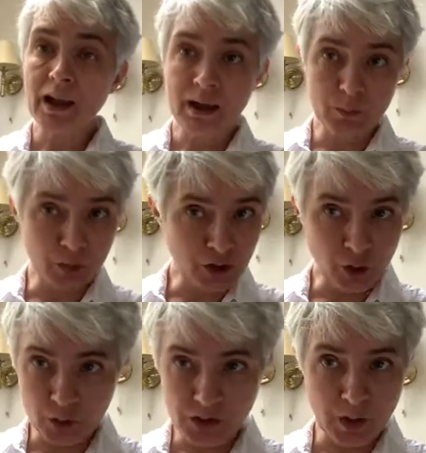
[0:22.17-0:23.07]
which
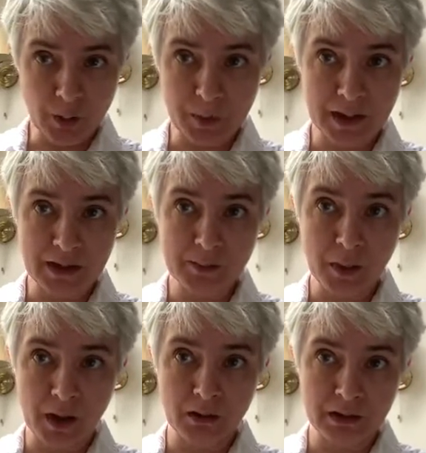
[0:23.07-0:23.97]
also appears
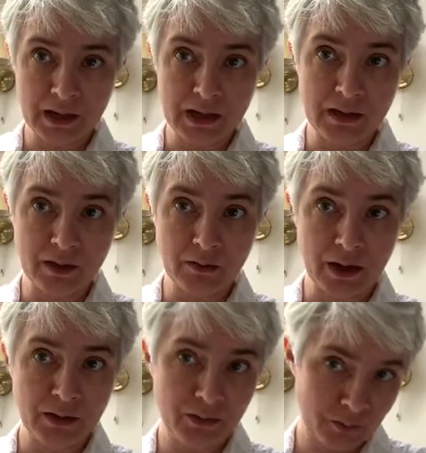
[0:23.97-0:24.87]
partly in the
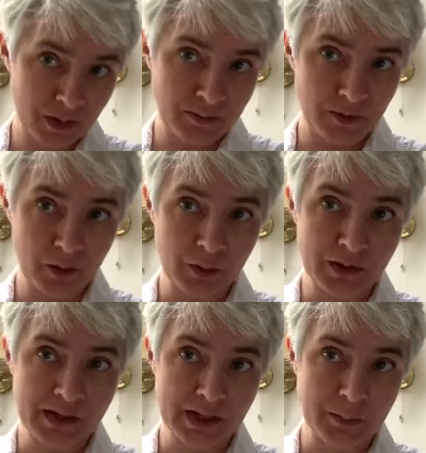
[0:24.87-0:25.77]
grade 3 viola
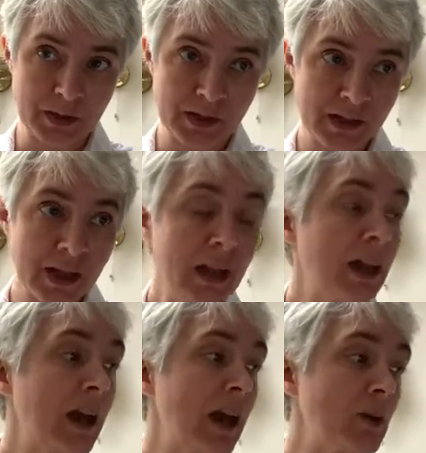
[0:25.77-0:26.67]
syllabus,
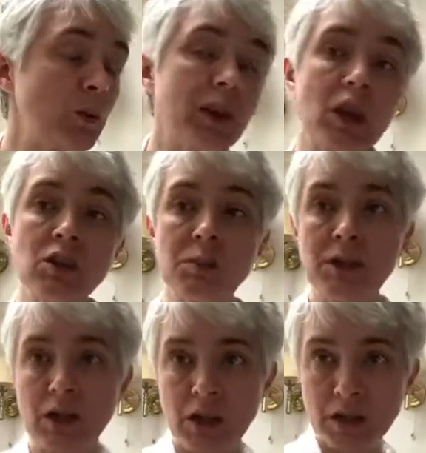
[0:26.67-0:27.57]
and we're going to be
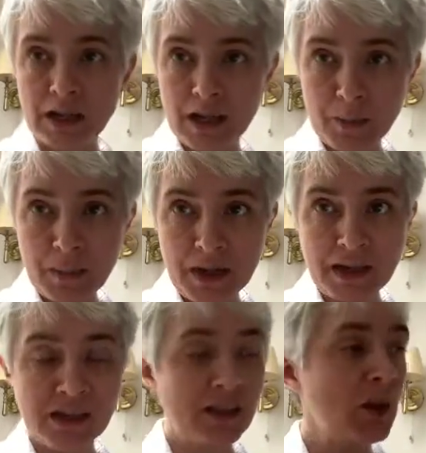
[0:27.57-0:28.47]
learning a
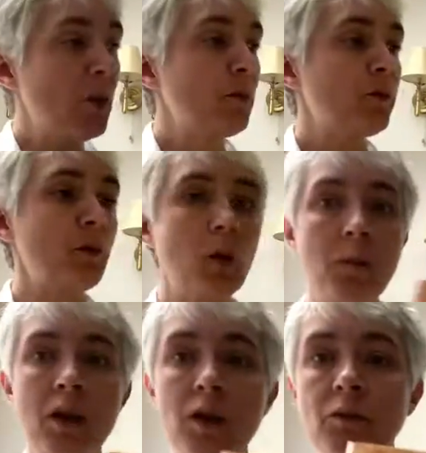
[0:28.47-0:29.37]
piece
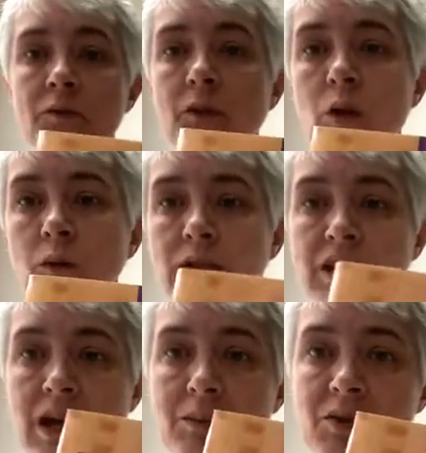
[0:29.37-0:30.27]
from Viola
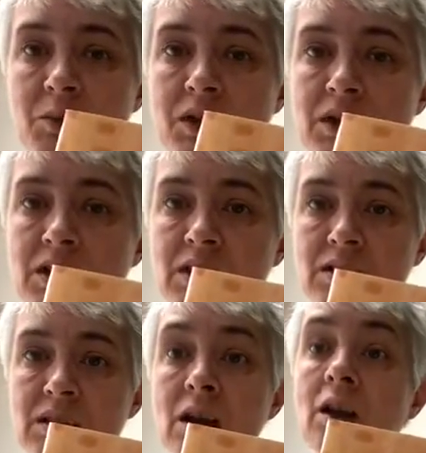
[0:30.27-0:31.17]
Time
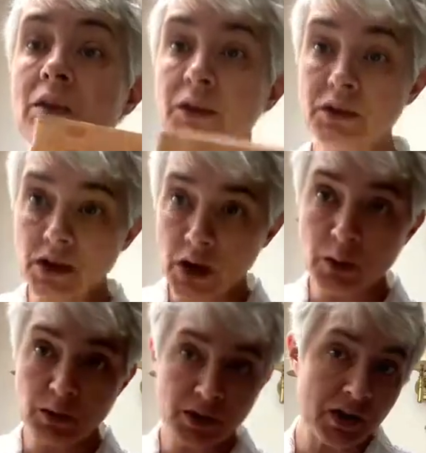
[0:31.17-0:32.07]
Sprinters. The
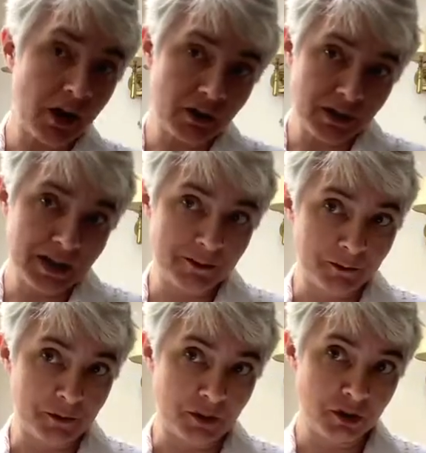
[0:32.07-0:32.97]
notes are
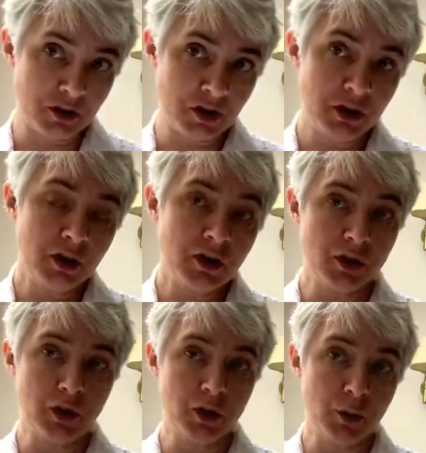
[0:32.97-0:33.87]
different
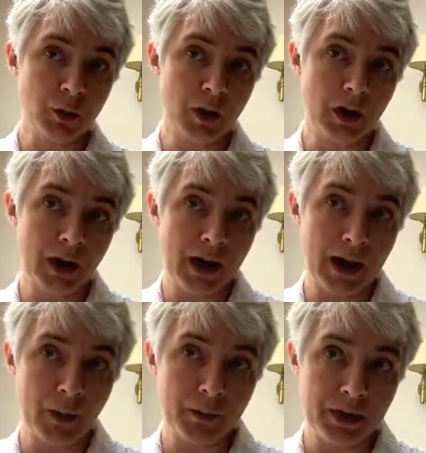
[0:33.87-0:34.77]
to
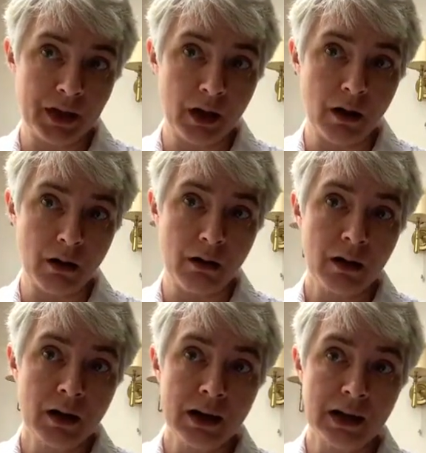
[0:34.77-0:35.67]
how they are
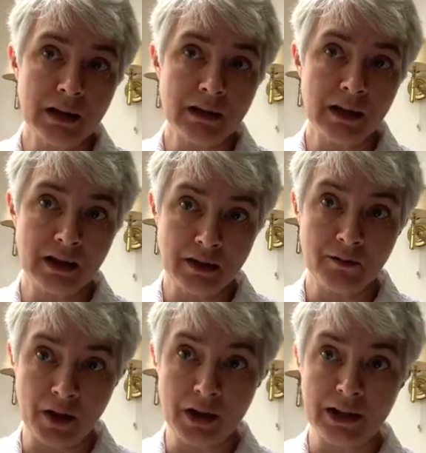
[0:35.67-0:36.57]
in the
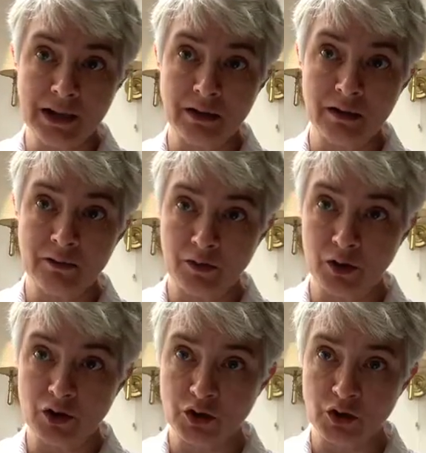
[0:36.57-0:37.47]
violin
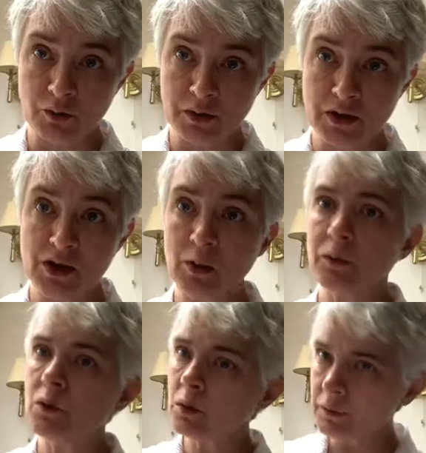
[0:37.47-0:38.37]
version of it. So
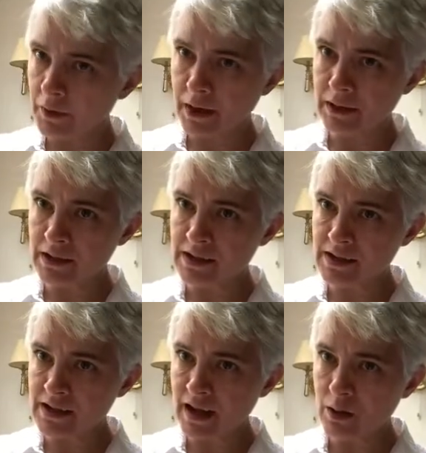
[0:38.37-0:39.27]
if you're a
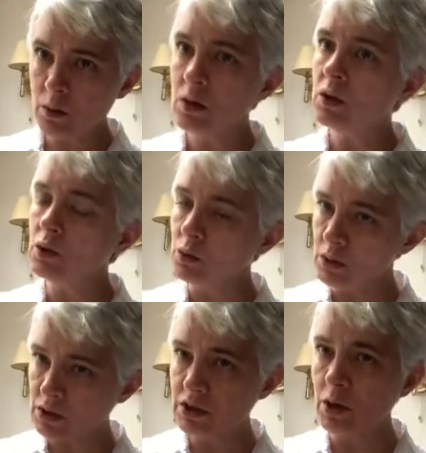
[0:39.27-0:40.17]
violinist now, you
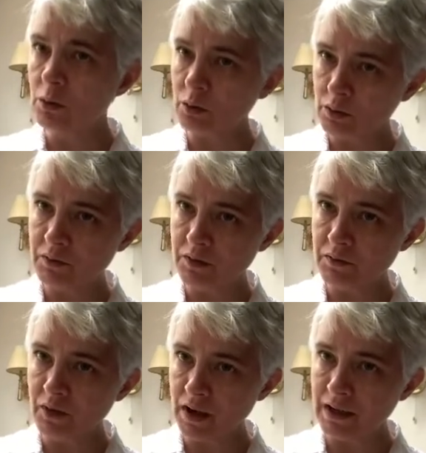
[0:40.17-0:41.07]
need to go and look for the
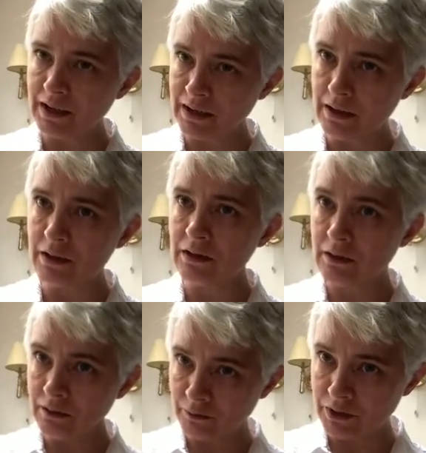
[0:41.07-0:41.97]
violin
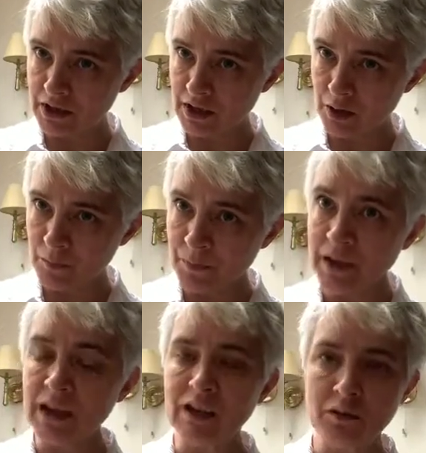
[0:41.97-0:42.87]
video.
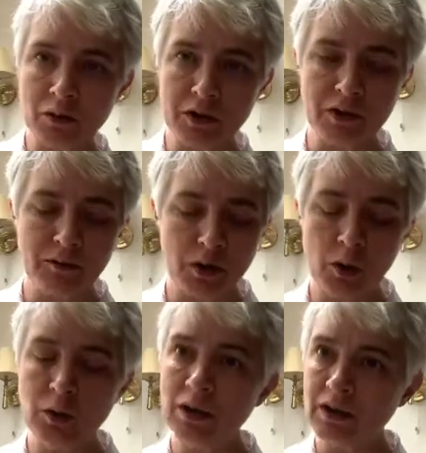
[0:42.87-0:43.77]
If you're a
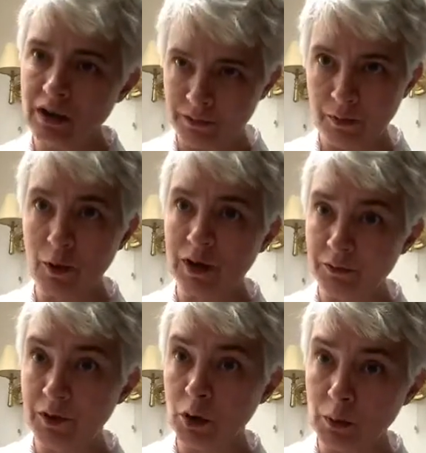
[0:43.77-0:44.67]

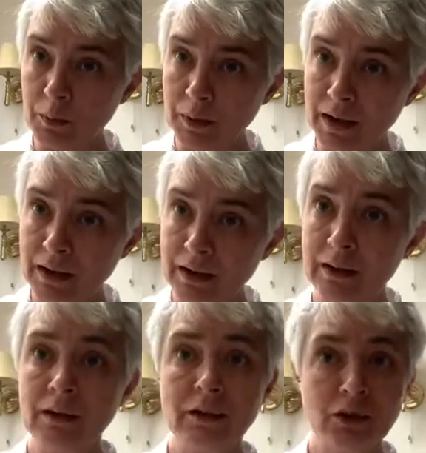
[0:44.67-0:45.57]
viola player,
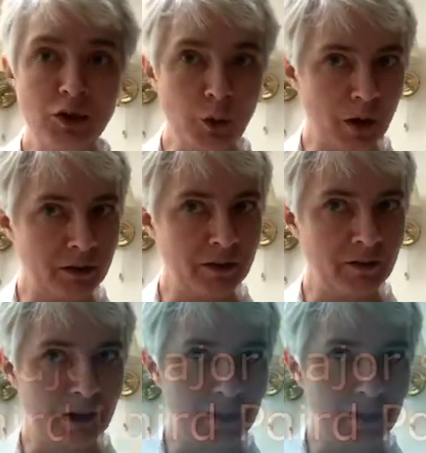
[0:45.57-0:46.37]
you are in the right